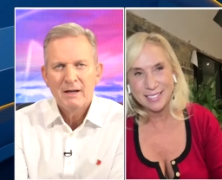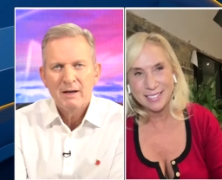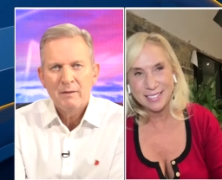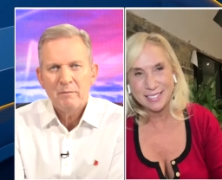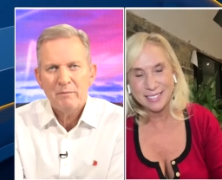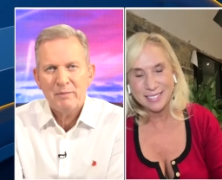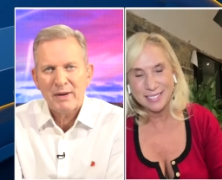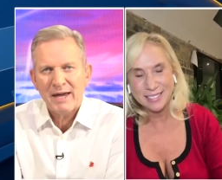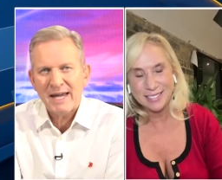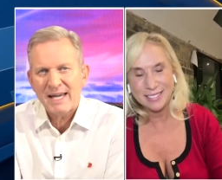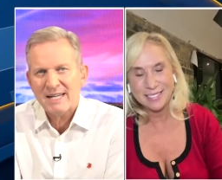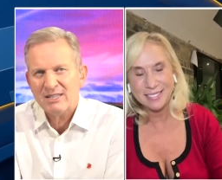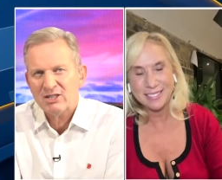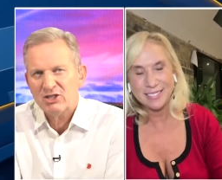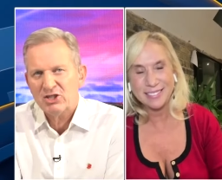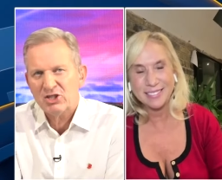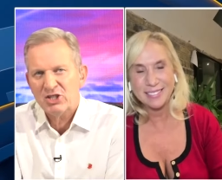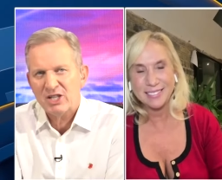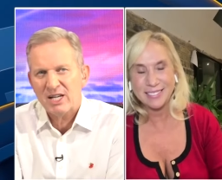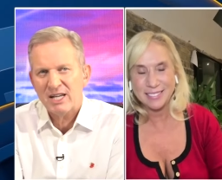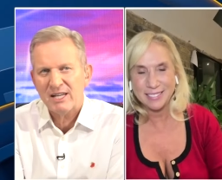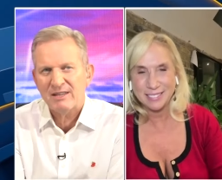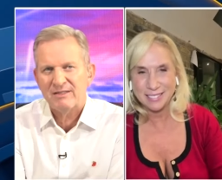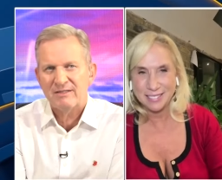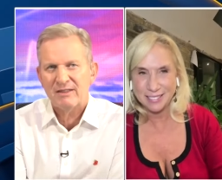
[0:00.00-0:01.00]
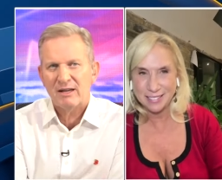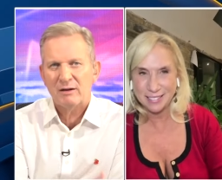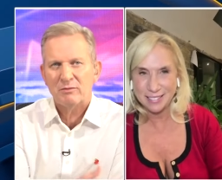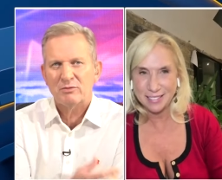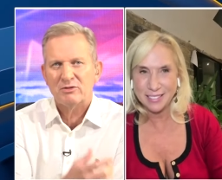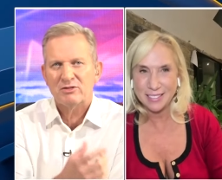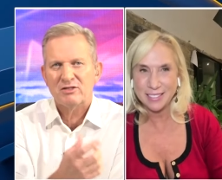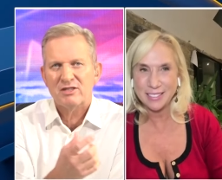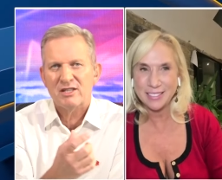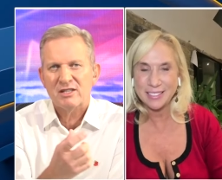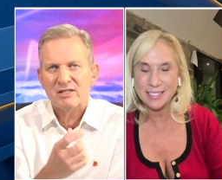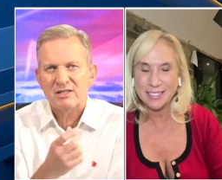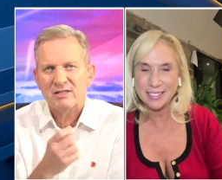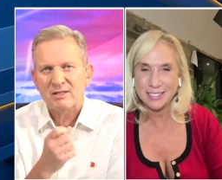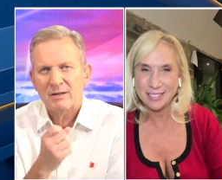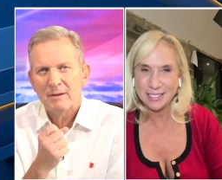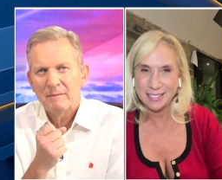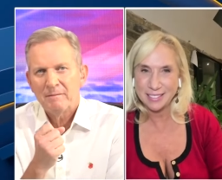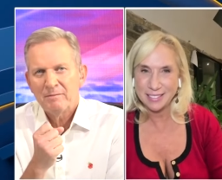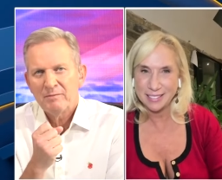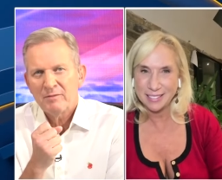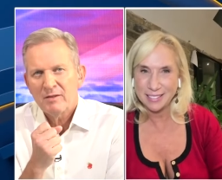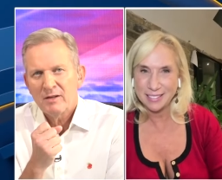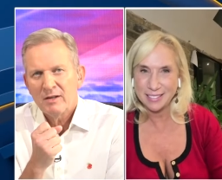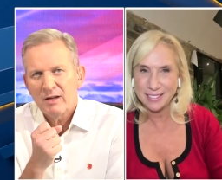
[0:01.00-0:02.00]
Speaker 1: pitched in. There was this.
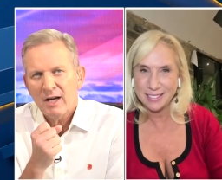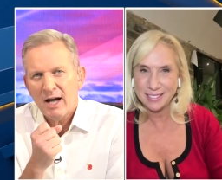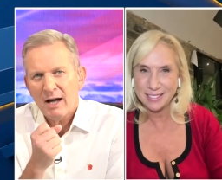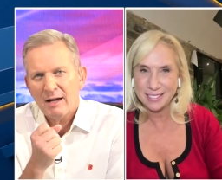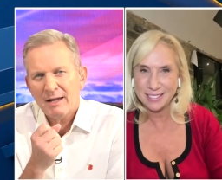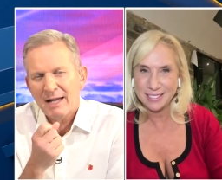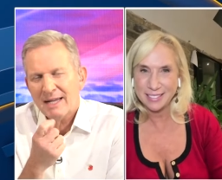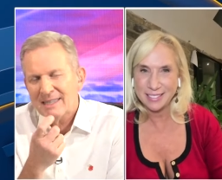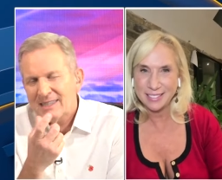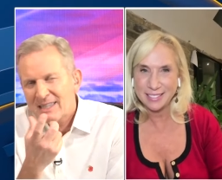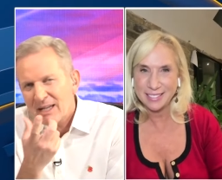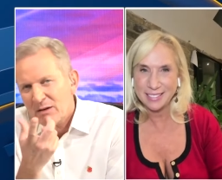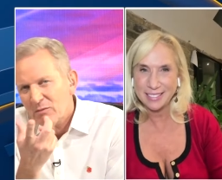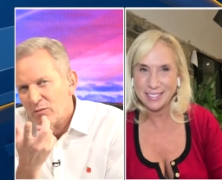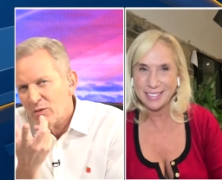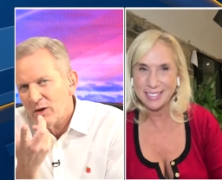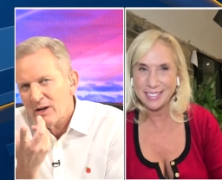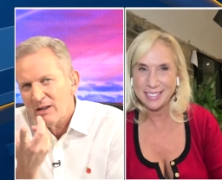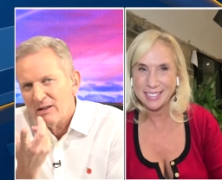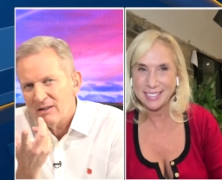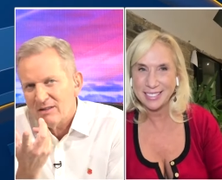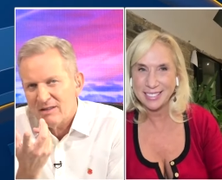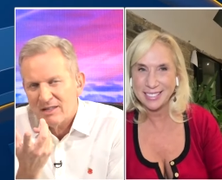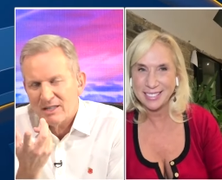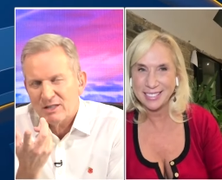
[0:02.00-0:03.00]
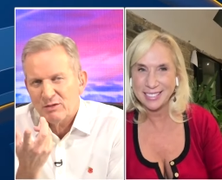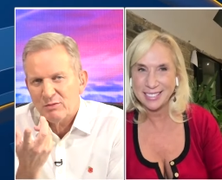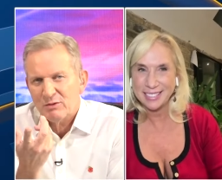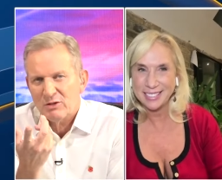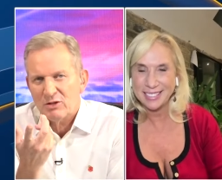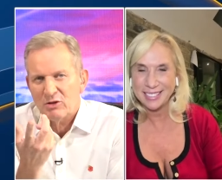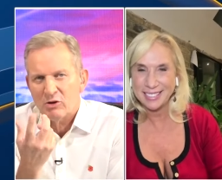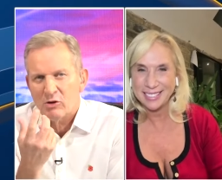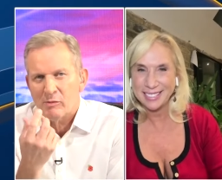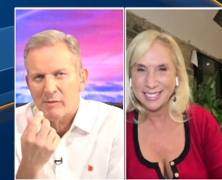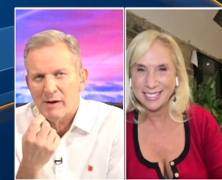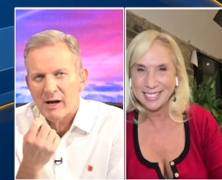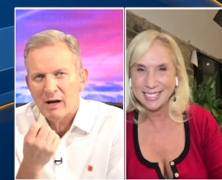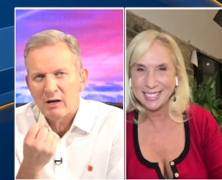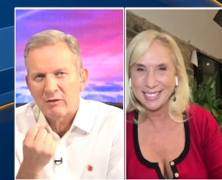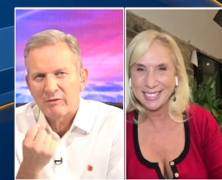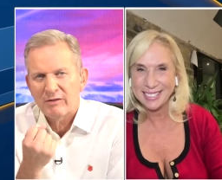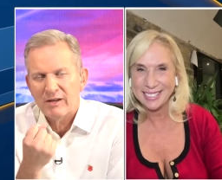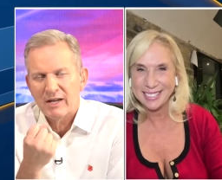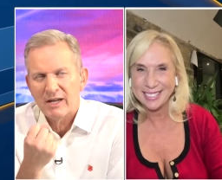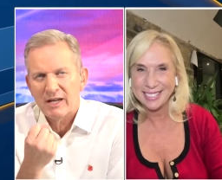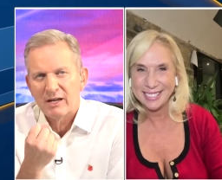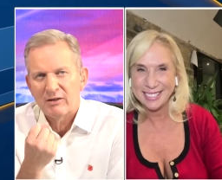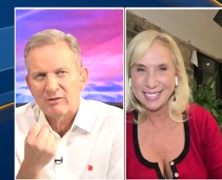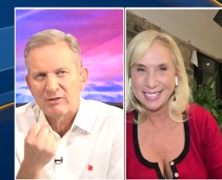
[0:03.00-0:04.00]
I, one of the things we talk about over
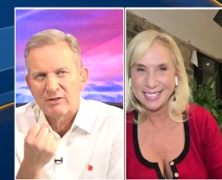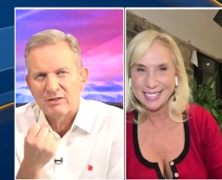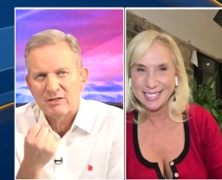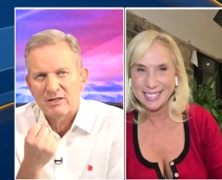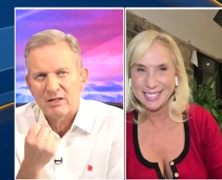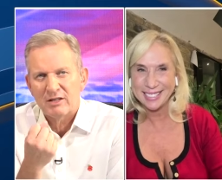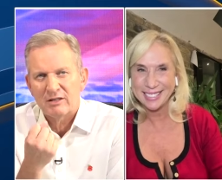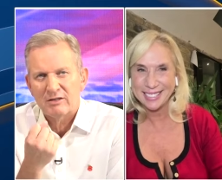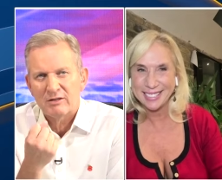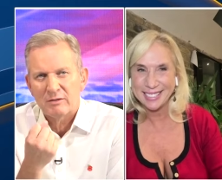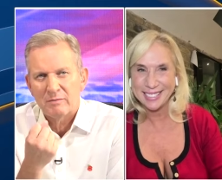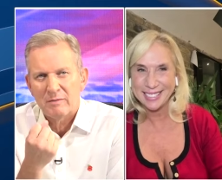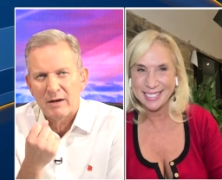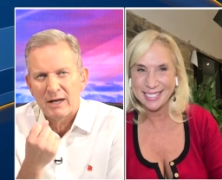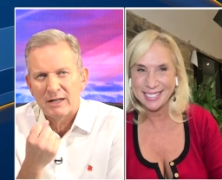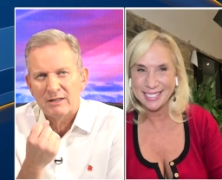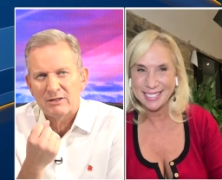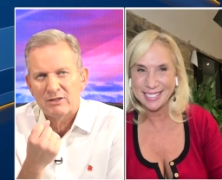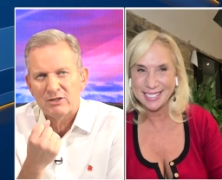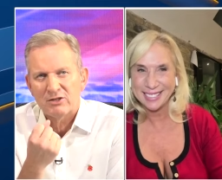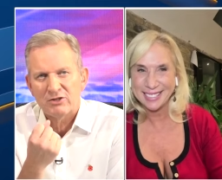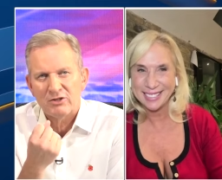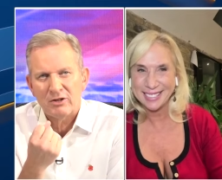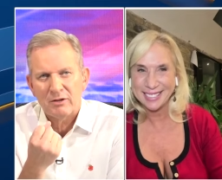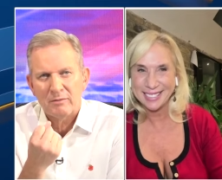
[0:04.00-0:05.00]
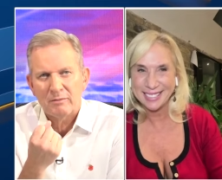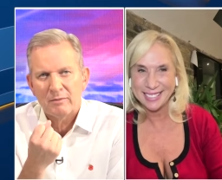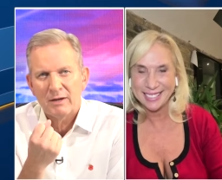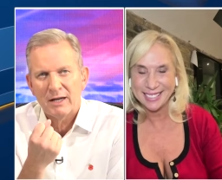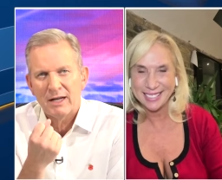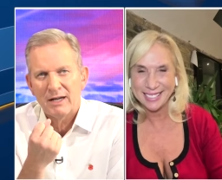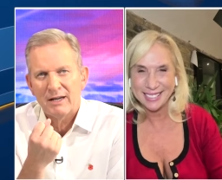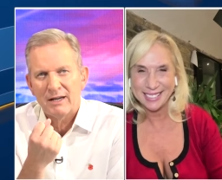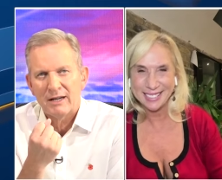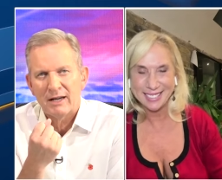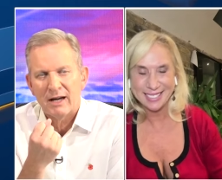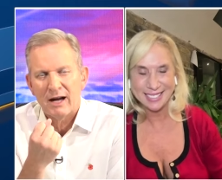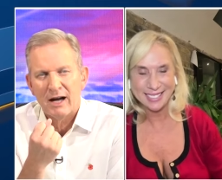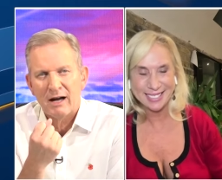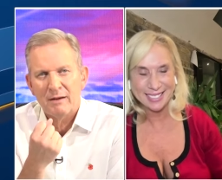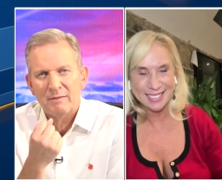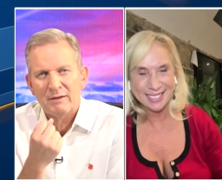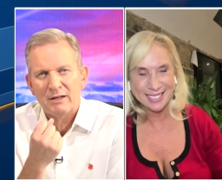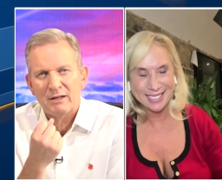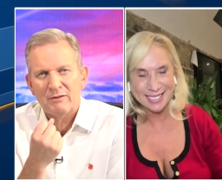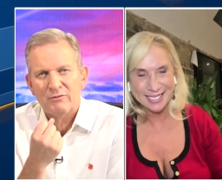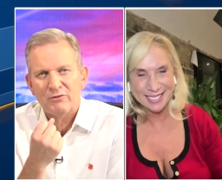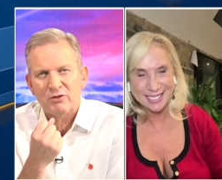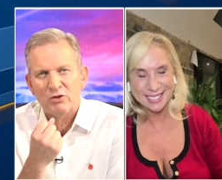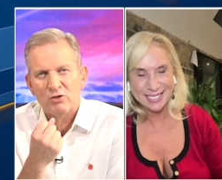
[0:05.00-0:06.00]
here is the, the mainstream media. I mean,
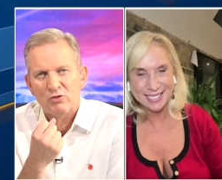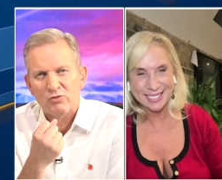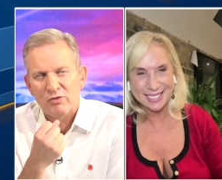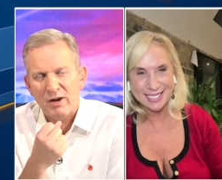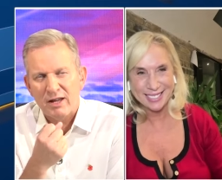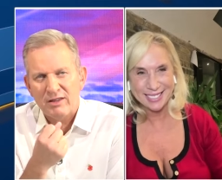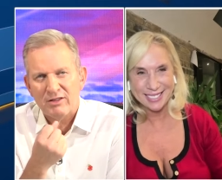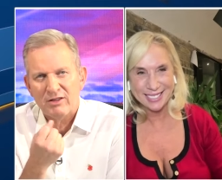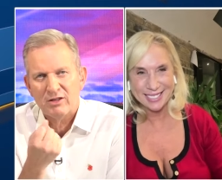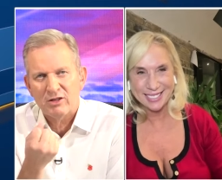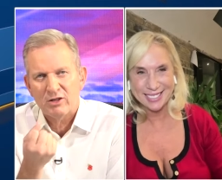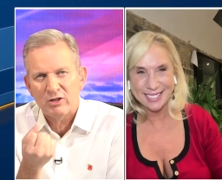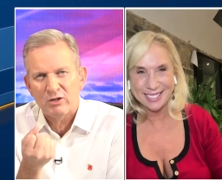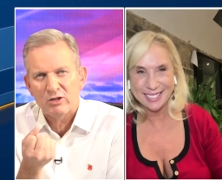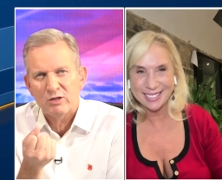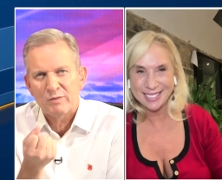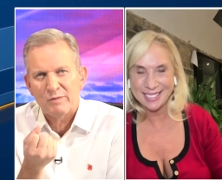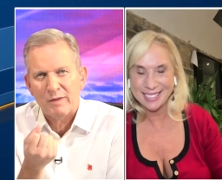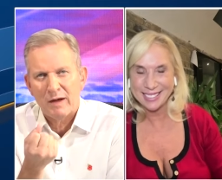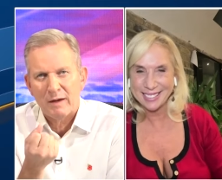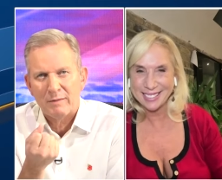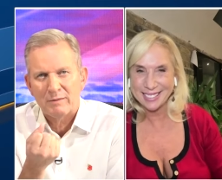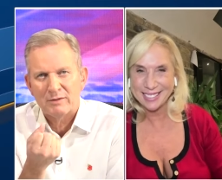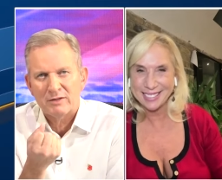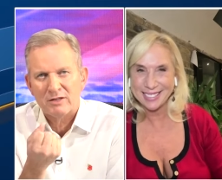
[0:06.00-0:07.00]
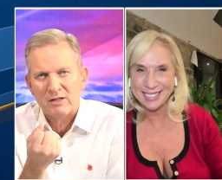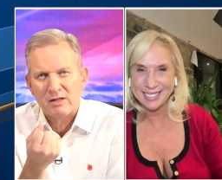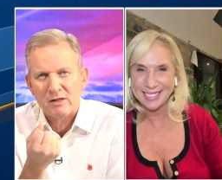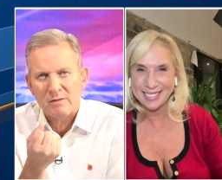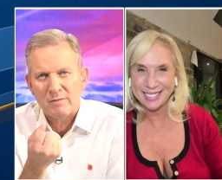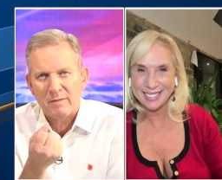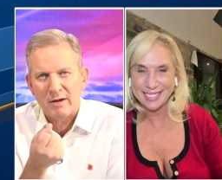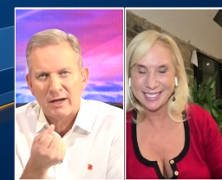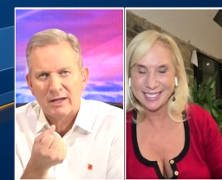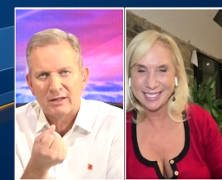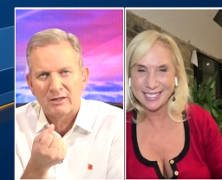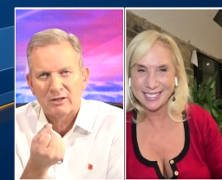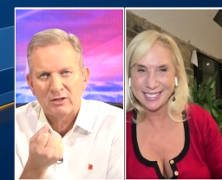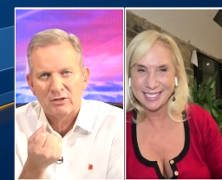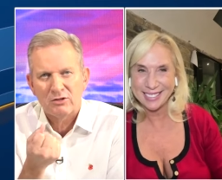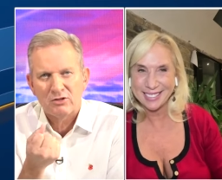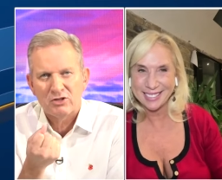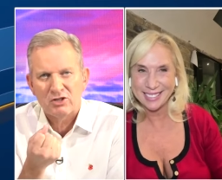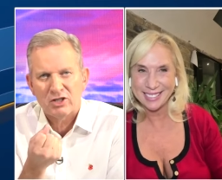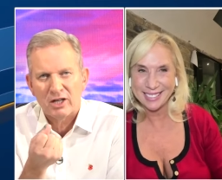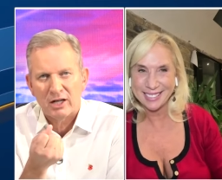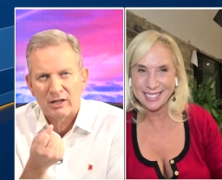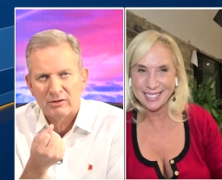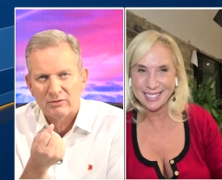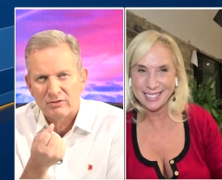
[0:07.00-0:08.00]
if you'd read the newspapers and the main news
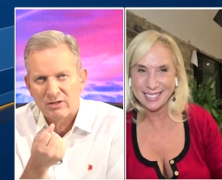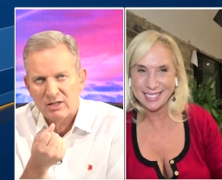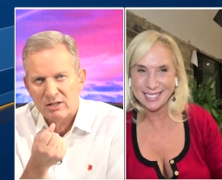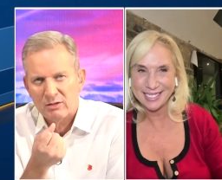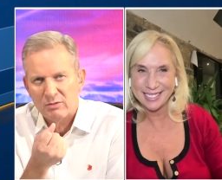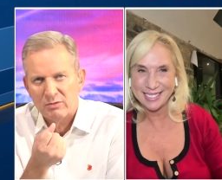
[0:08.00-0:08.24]
channels, this